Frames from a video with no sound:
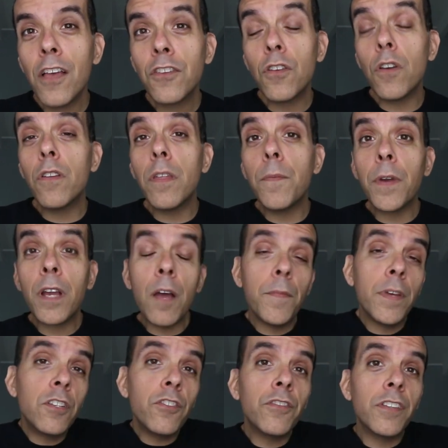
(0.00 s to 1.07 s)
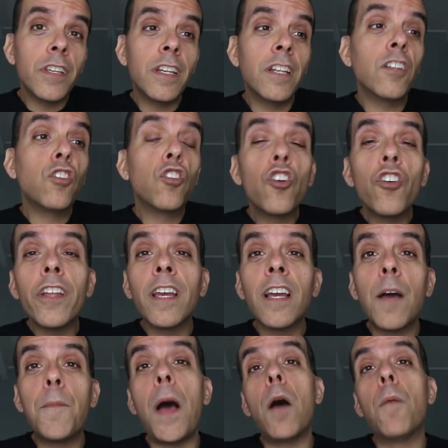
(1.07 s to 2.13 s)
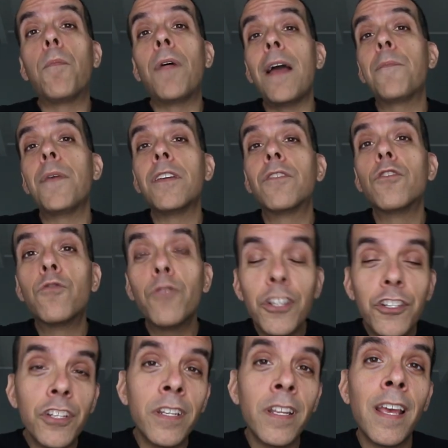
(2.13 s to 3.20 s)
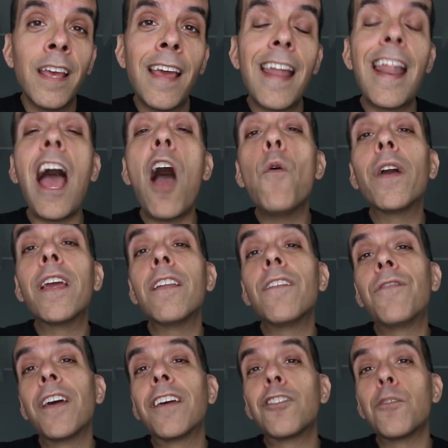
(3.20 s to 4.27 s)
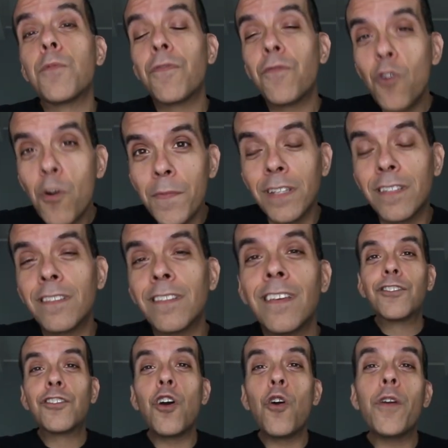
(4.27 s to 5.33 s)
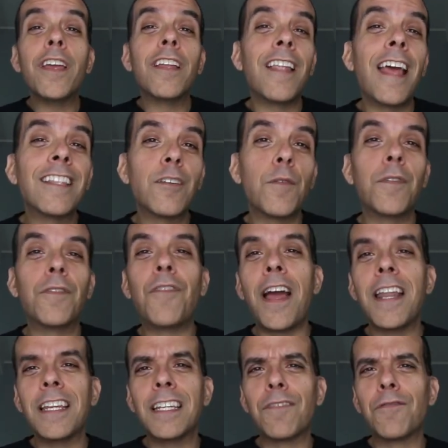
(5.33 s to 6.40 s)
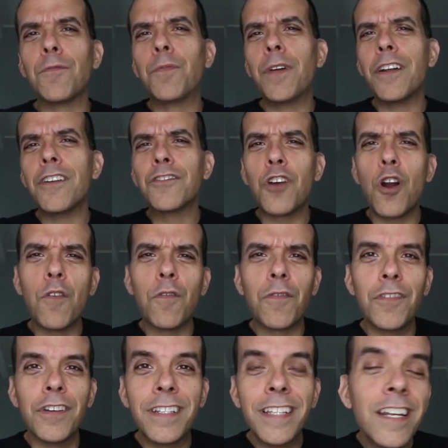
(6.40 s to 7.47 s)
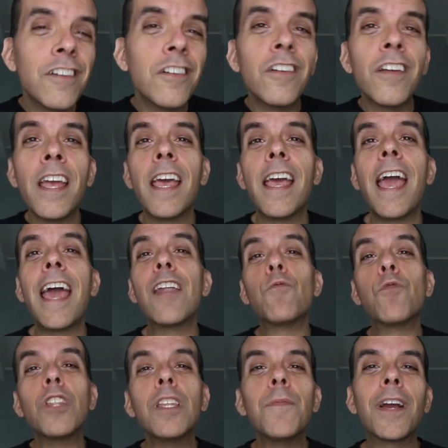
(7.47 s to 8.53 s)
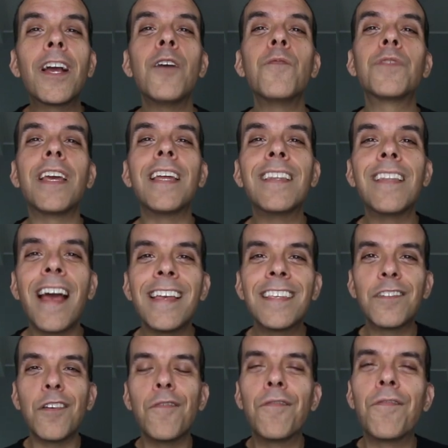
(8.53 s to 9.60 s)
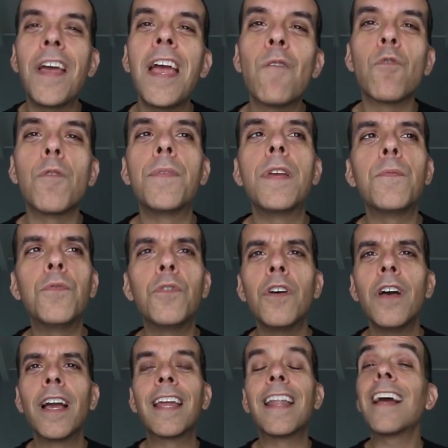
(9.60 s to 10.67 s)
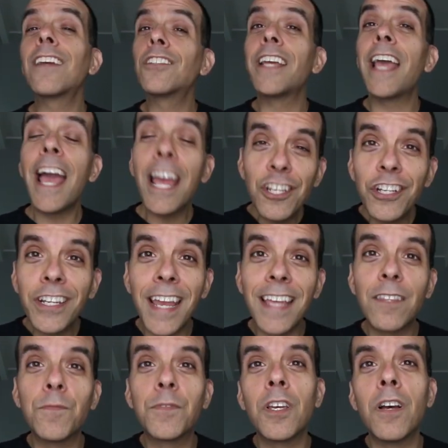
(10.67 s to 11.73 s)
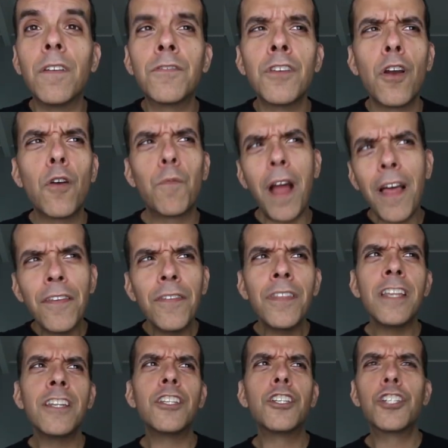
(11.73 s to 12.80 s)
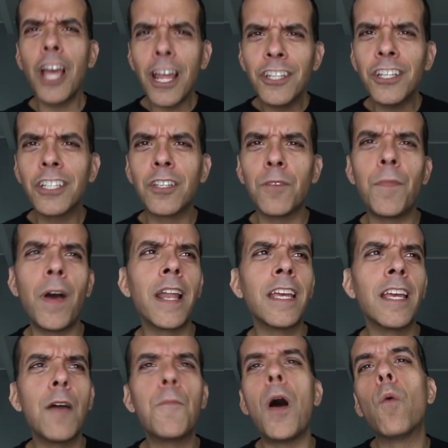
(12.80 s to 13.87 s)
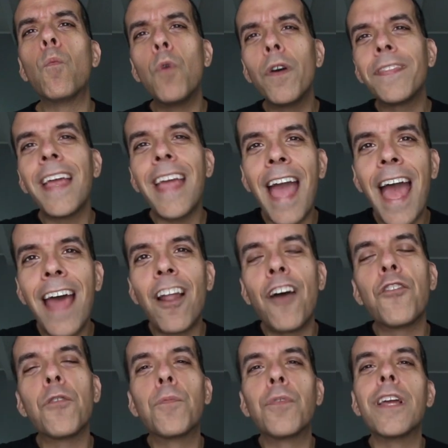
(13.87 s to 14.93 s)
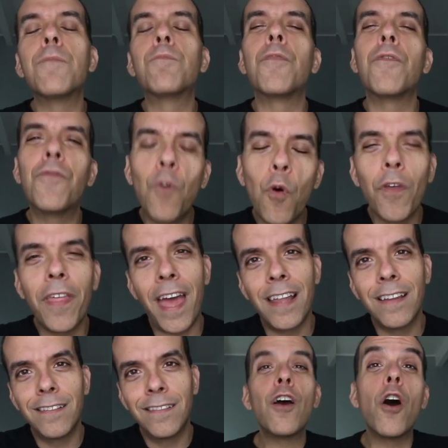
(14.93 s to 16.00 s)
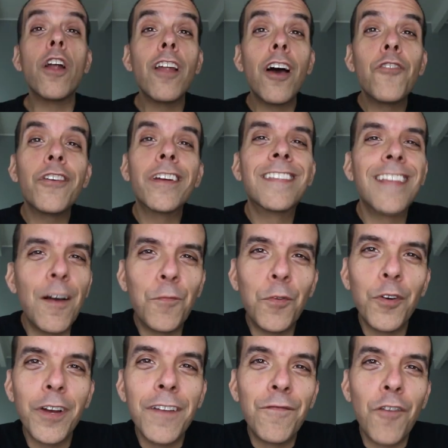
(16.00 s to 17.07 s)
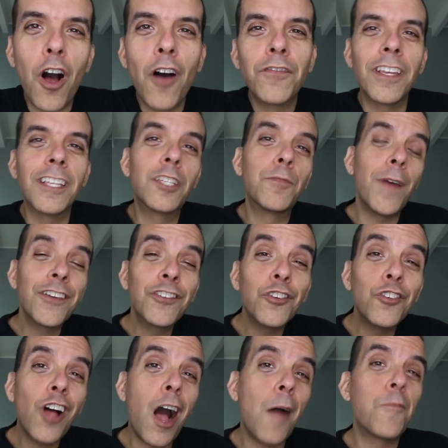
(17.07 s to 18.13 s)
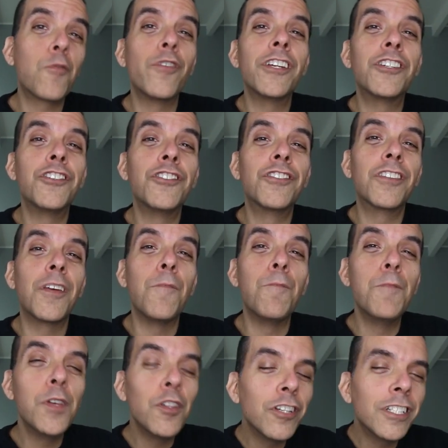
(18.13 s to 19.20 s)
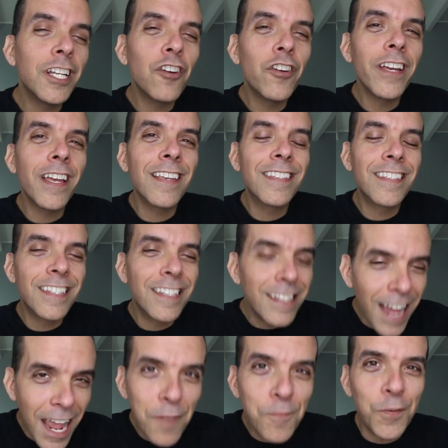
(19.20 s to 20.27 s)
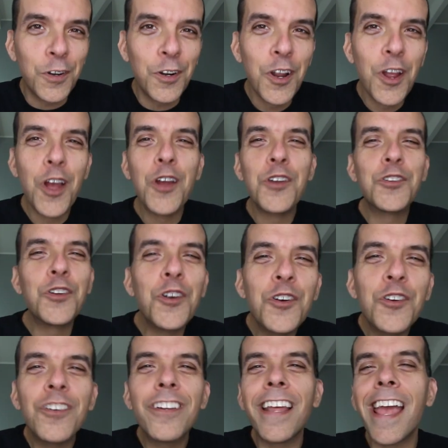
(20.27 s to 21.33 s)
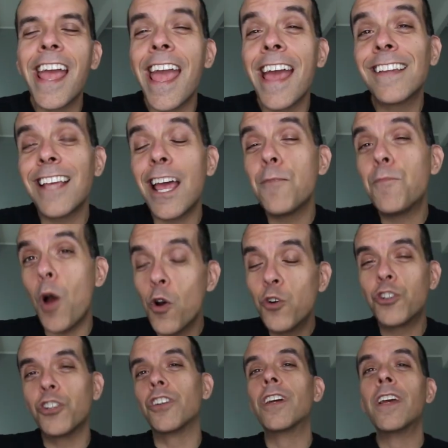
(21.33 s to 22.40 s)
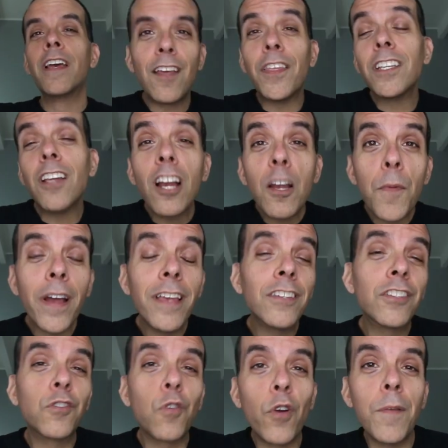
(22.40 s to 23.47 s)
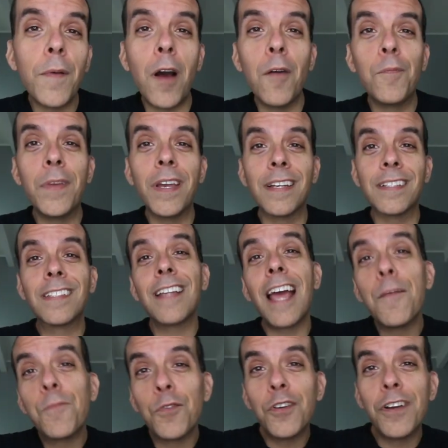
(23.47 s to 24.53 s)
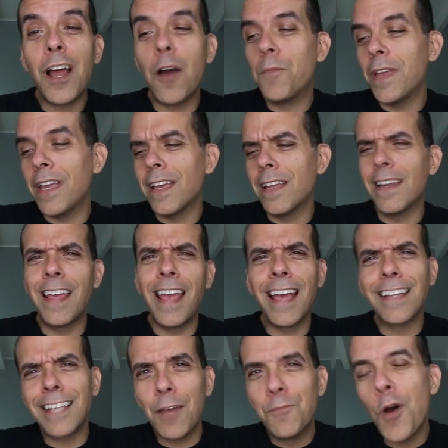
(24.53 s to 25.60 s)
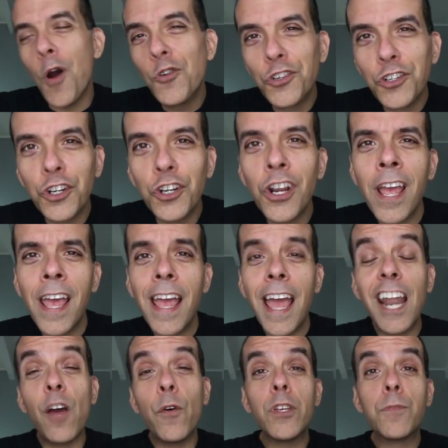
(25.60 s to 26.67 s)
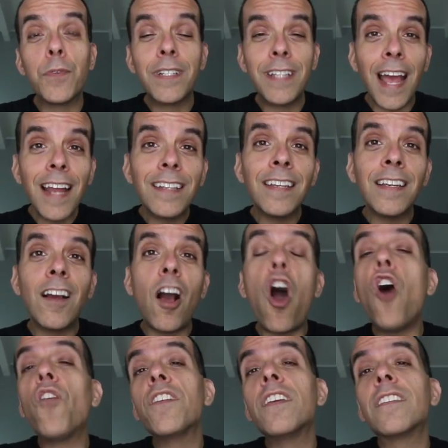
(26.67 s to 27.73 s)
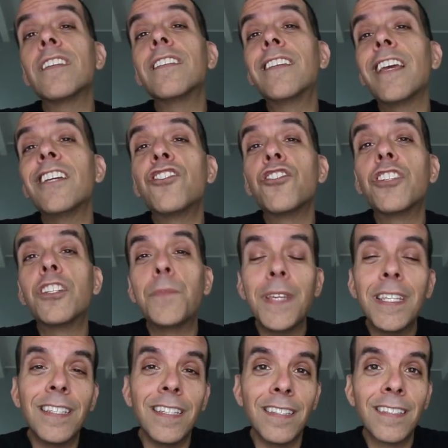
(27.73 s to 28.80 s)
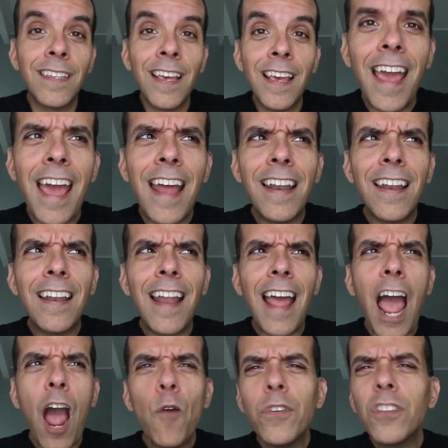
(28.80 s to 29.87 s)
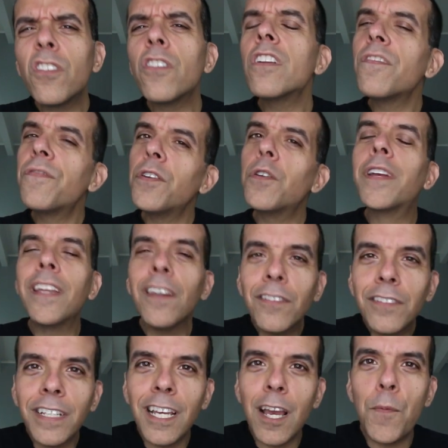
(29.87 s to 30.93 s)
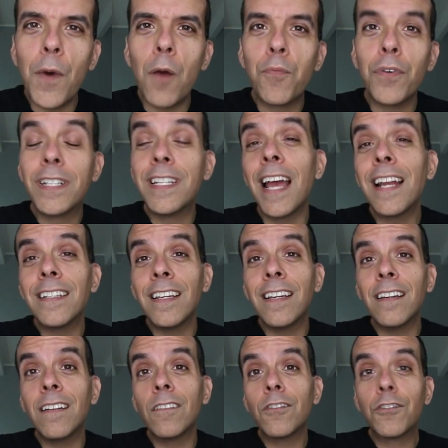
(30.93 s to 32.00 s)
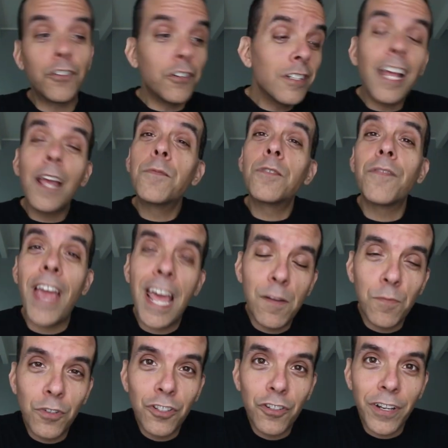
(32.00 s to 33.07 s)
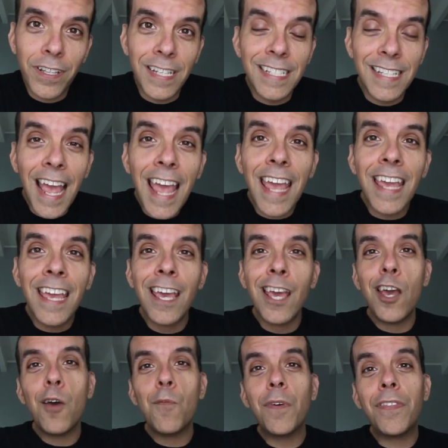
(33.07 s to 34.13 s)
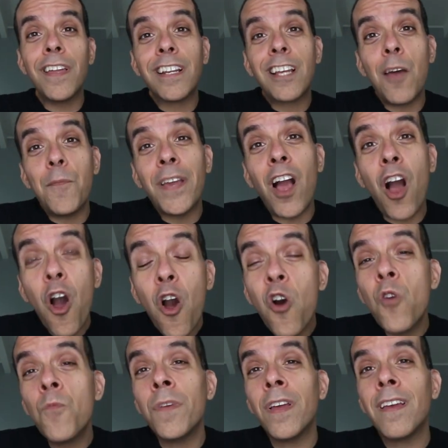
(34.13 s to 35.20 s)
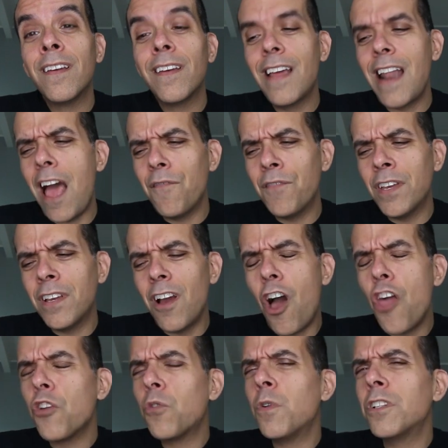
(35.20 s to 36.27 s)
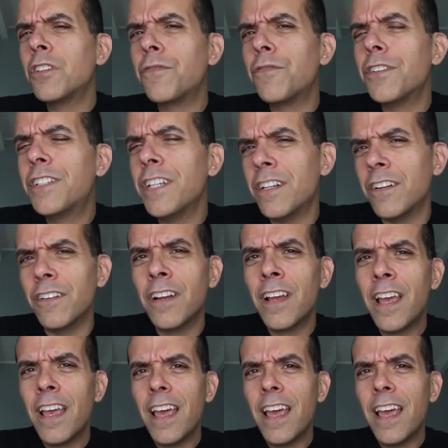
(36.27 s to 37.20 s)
So they become interested in learning about plant based nutrition and how it can affect their performance. So he ends up inviting different players over for dinner, and it really becomes a nice event where people can actually educate themselves rather than judging somebody about what they had on their plate before that. Now, another example involves a special operations military sniper turned anti-poacher. Now they talk about his story about being a sniper, now being an anti-poacher, and how he's protecting all these endangered species, and how he started to feel guilty about protecting certain types of animals during the day, but then coming home and having other ones for dinner.